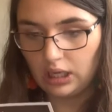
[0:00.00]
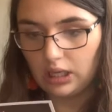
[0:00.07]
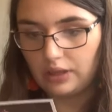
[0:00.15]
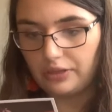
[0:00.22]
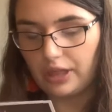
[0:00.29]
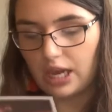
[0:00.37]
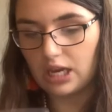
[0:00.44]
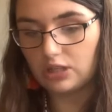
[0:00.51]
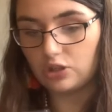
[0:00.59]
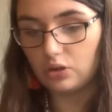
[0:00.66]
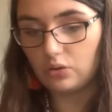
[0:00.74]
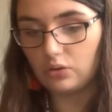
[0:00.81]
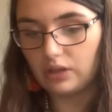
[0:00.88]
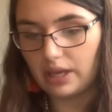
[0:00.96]
They
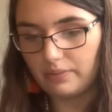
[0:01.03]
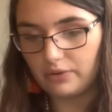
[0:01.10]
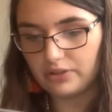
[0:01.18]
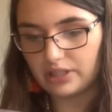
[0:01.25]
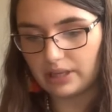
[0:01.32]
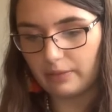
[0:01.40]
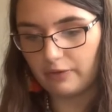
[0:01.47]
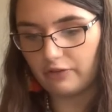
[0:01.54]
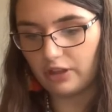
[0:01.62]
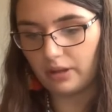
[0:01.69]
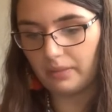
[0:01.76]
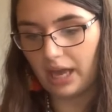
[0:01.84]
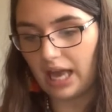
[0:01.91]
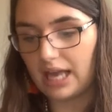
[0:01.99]
do label some of
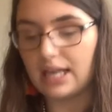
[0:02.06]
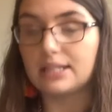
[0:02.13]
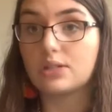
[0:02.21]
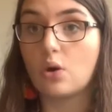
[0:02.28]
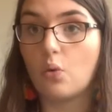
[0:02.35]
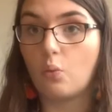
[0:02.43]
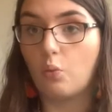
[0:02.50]
them as